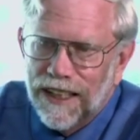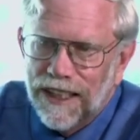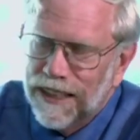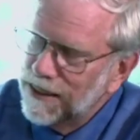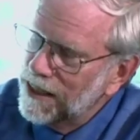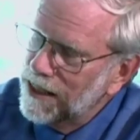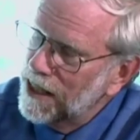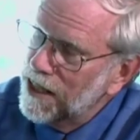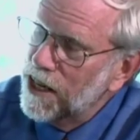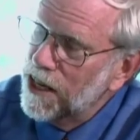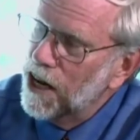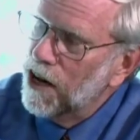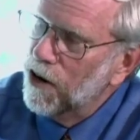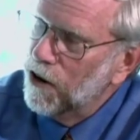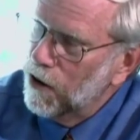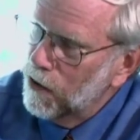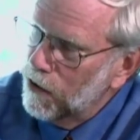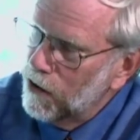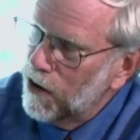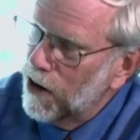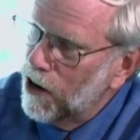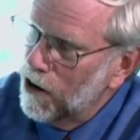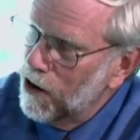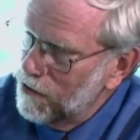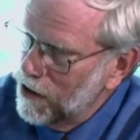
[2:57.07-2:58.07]
I said, no,
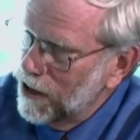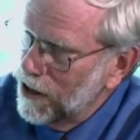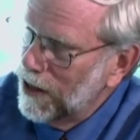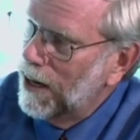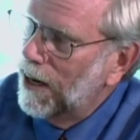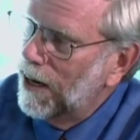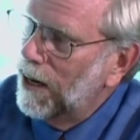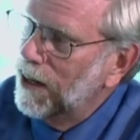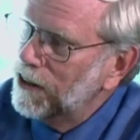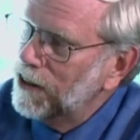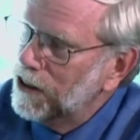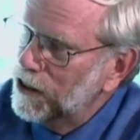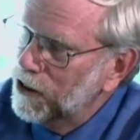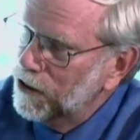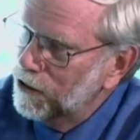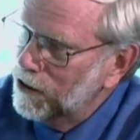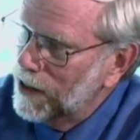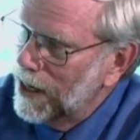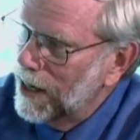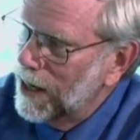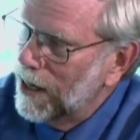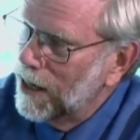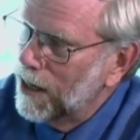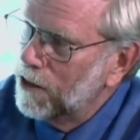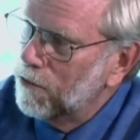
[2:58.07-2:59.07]
over lunch you
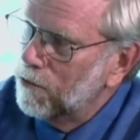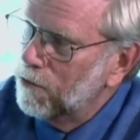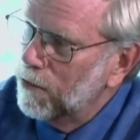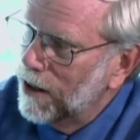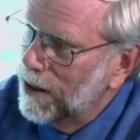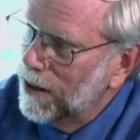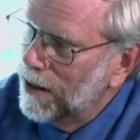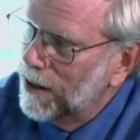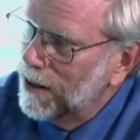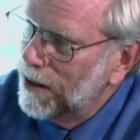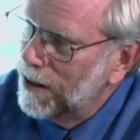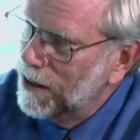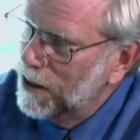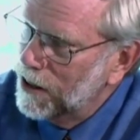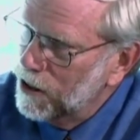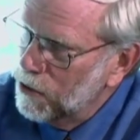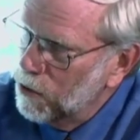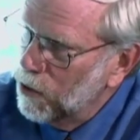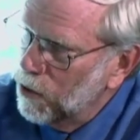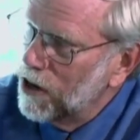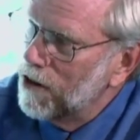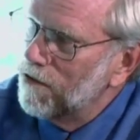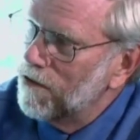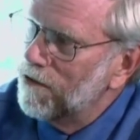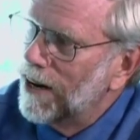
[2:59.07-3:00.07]
tell him you
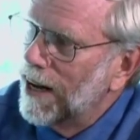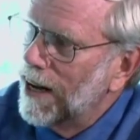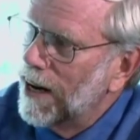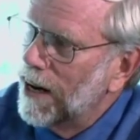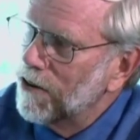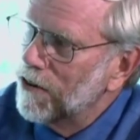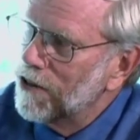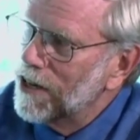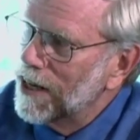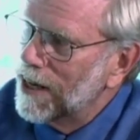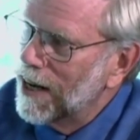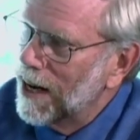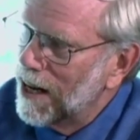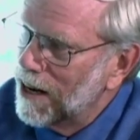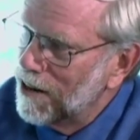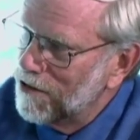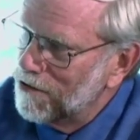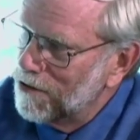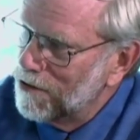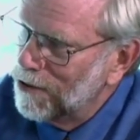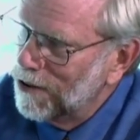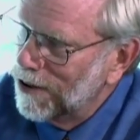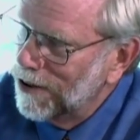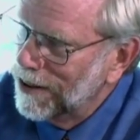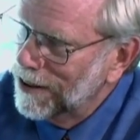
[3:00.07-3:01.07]
want to fly out to
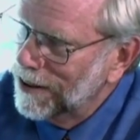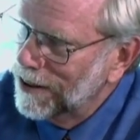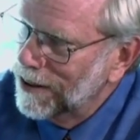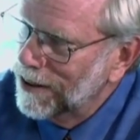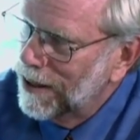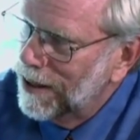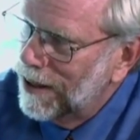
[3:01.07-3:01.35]
California